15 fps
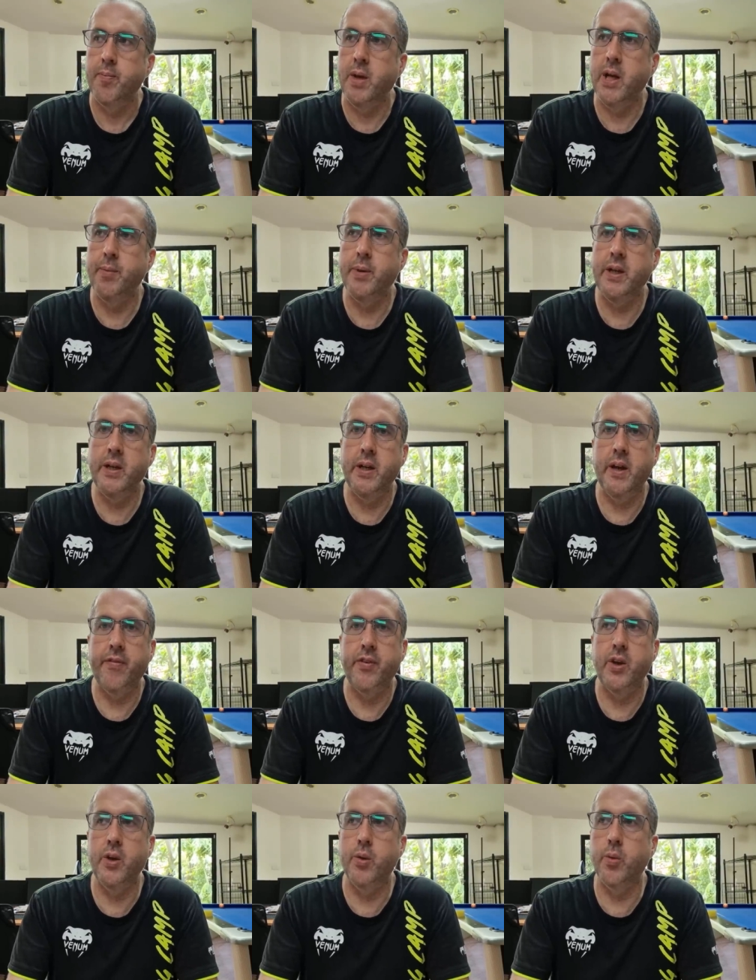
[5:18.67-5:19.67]
Maybe
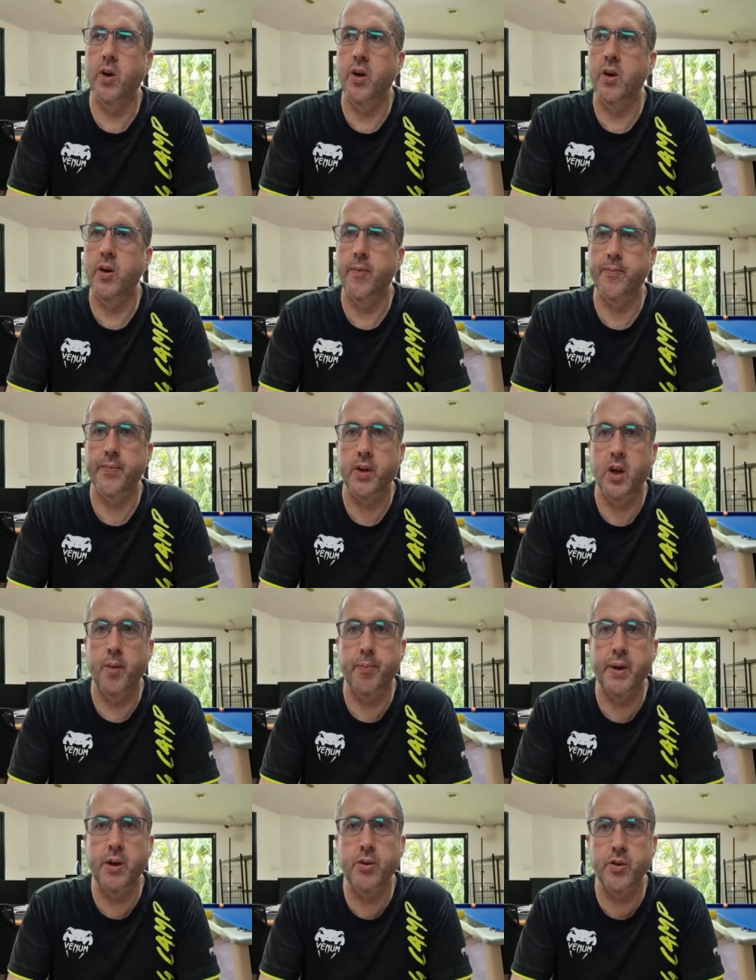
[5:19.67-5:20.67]
if you were a
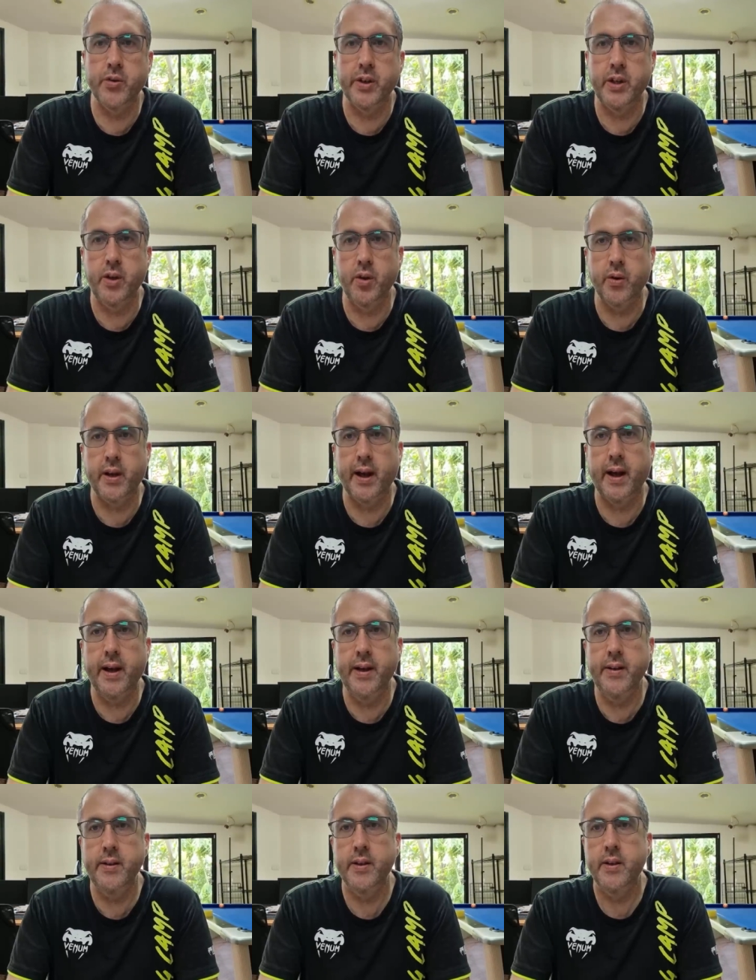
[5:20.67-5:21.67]
builder in the
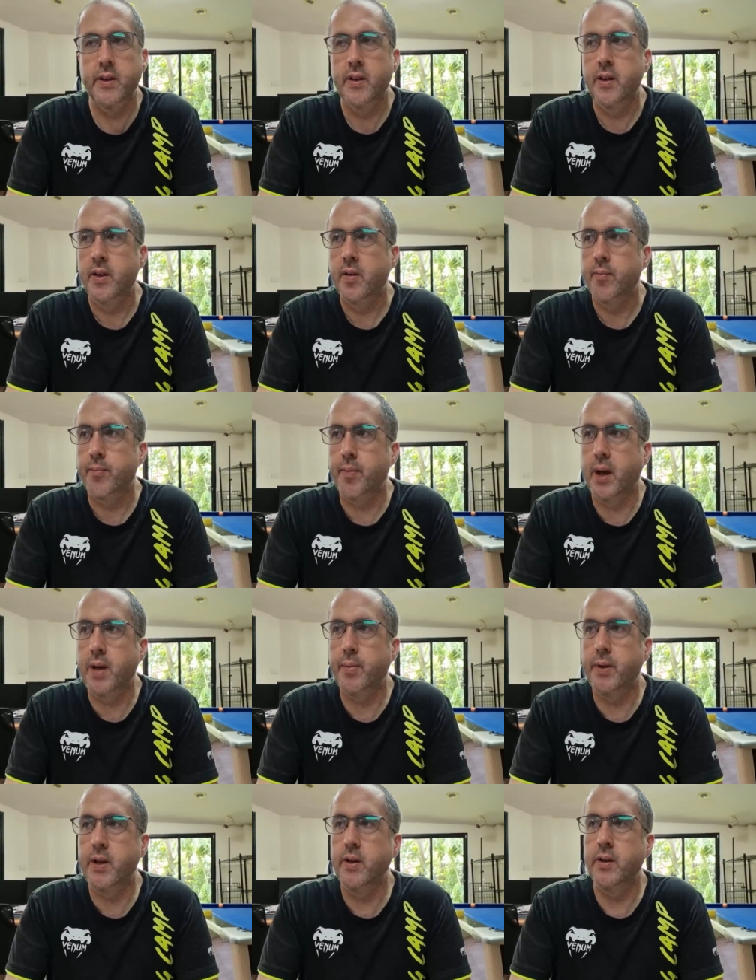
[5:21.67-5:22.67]
UK,
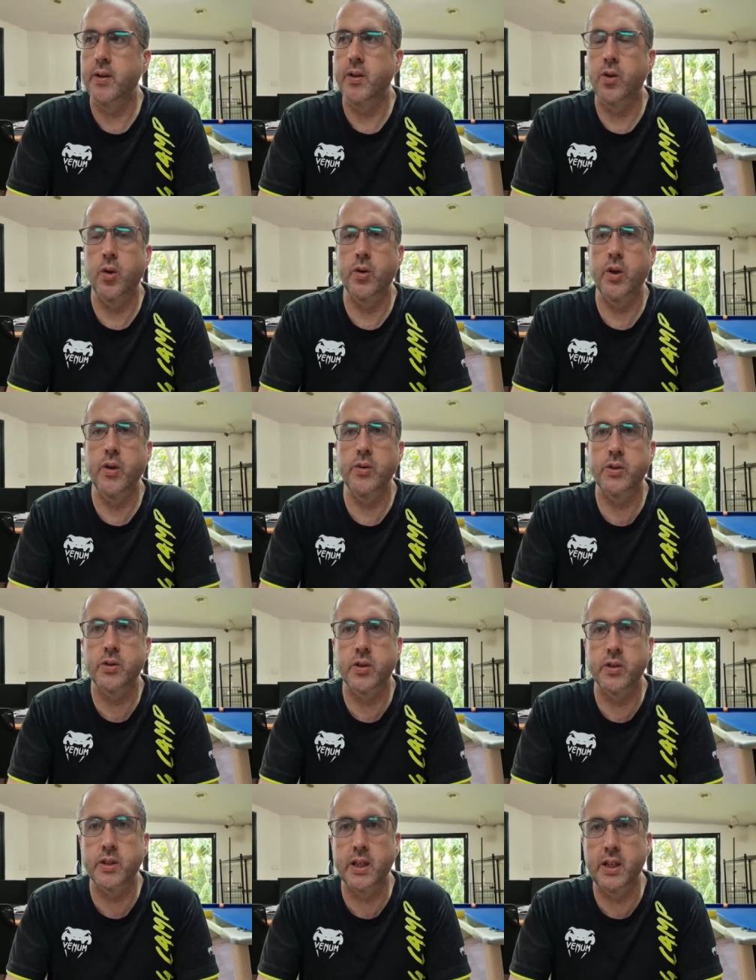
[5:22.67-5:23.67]
maybe you're
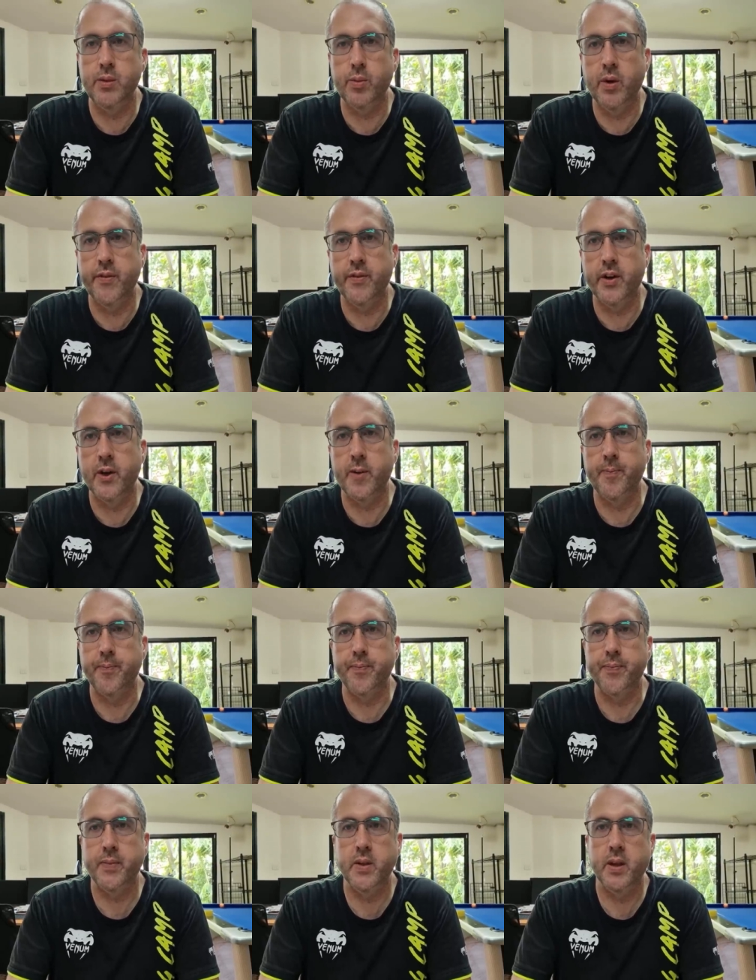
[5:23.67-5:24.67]
used to dealing with
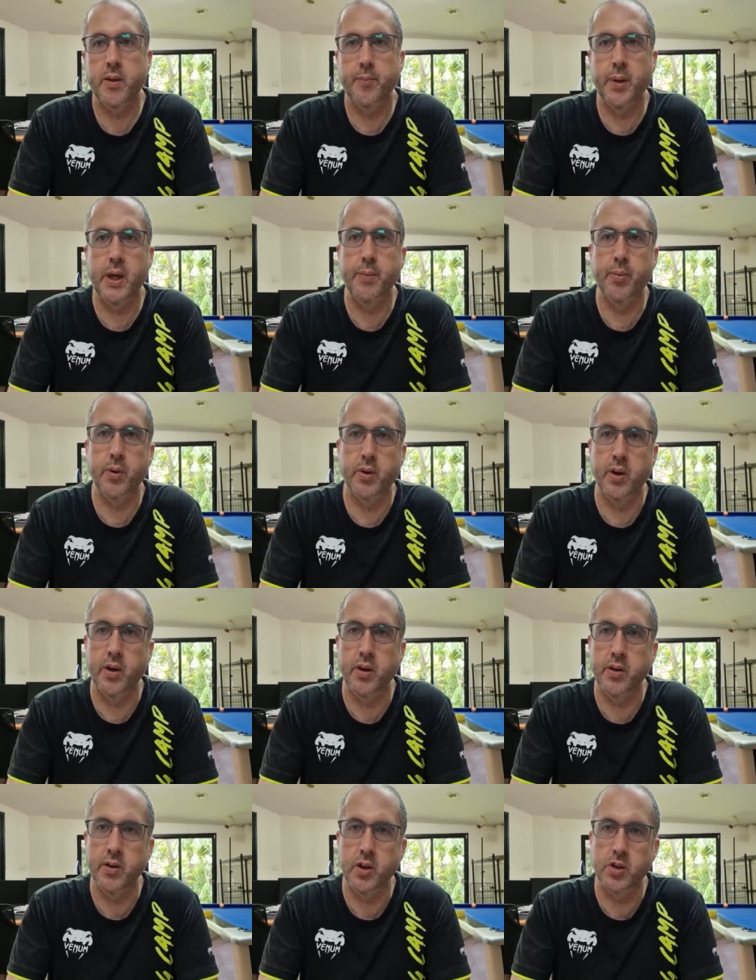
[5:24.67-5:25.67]
people
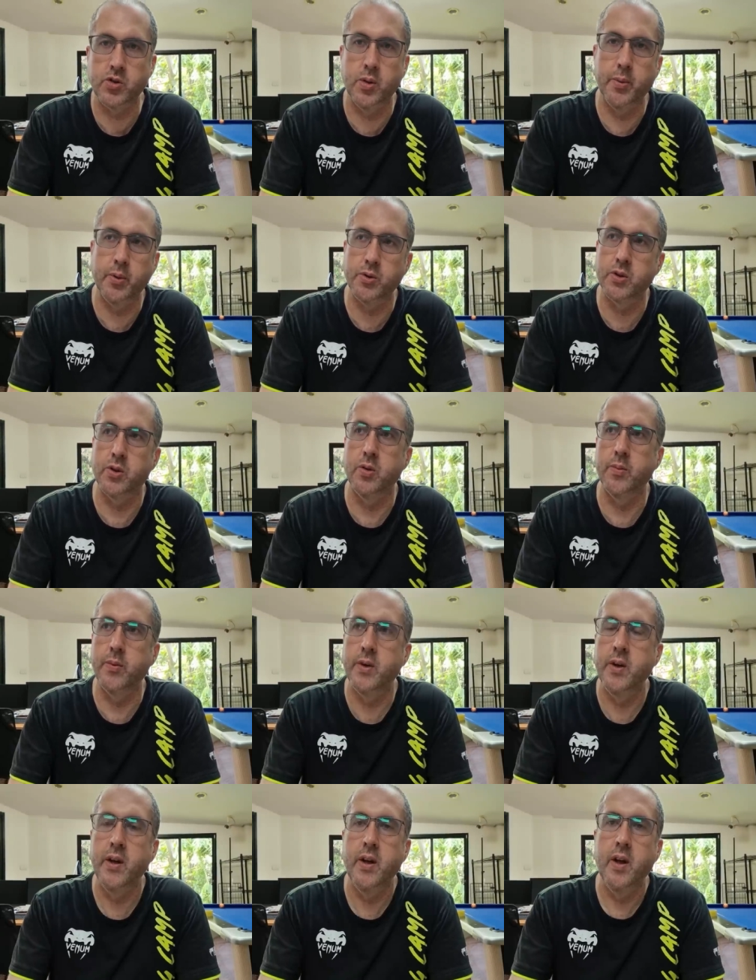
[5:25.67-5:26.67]
that are
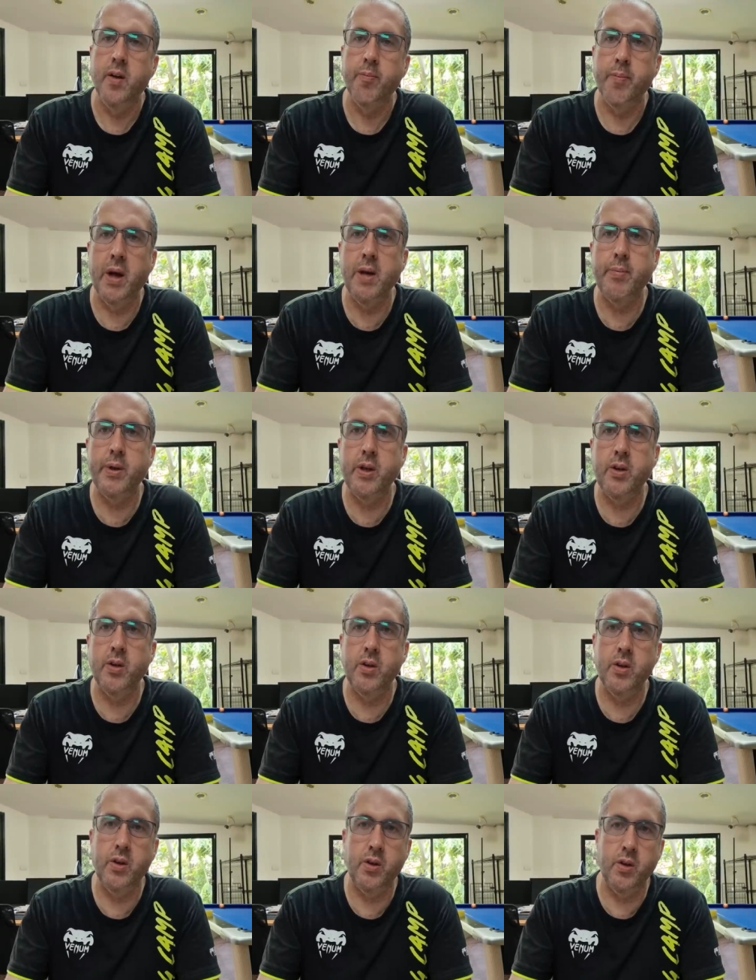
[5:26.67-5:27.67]
troublesome. Maybe
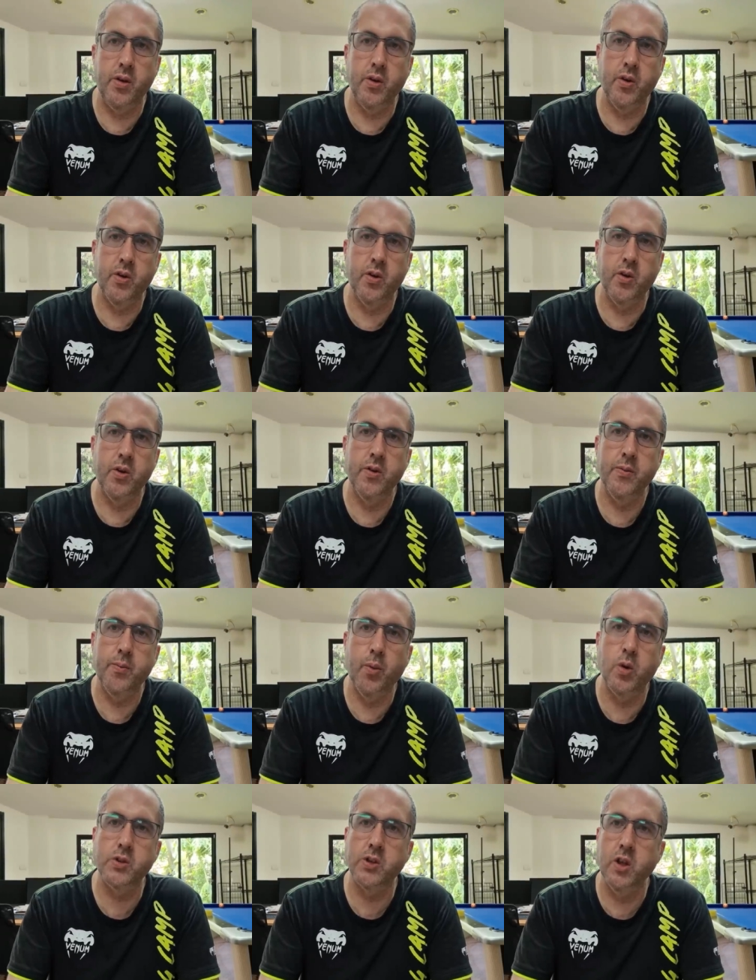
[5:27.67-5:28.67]
you're
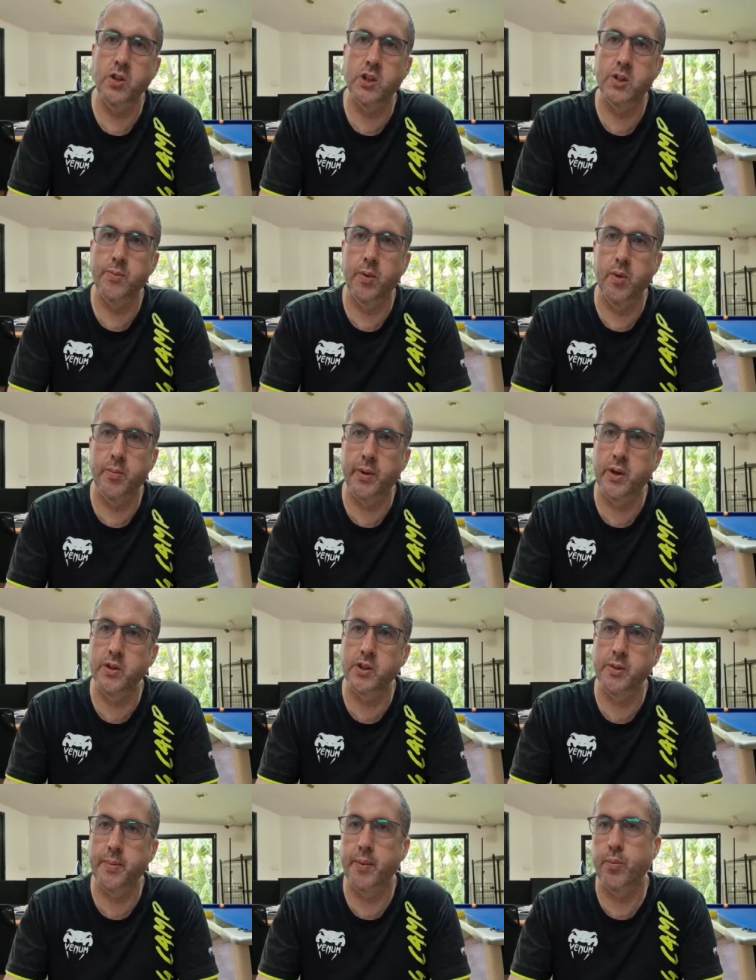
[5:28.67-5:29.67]
more sociable
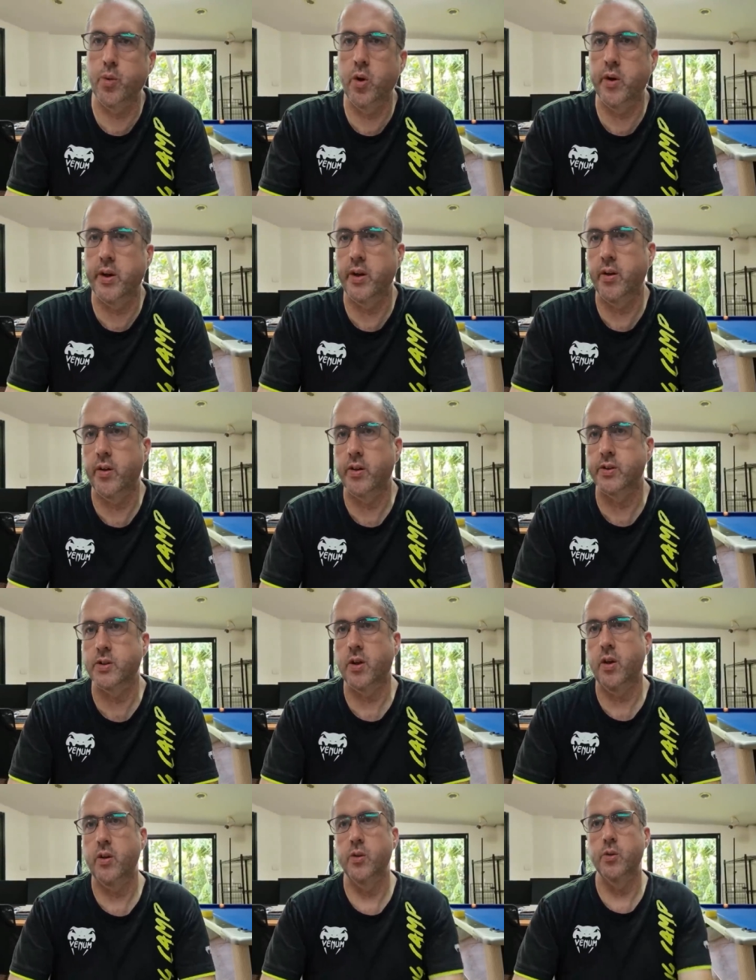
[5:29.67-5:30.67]
because you've been working on a
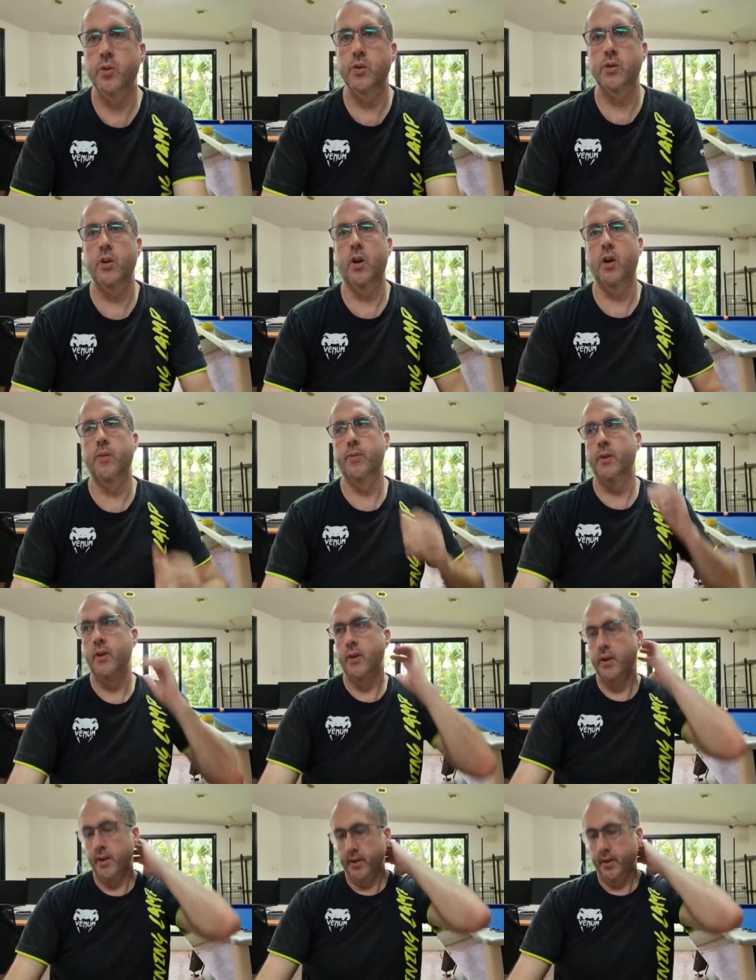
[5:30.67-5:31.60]
site all the time.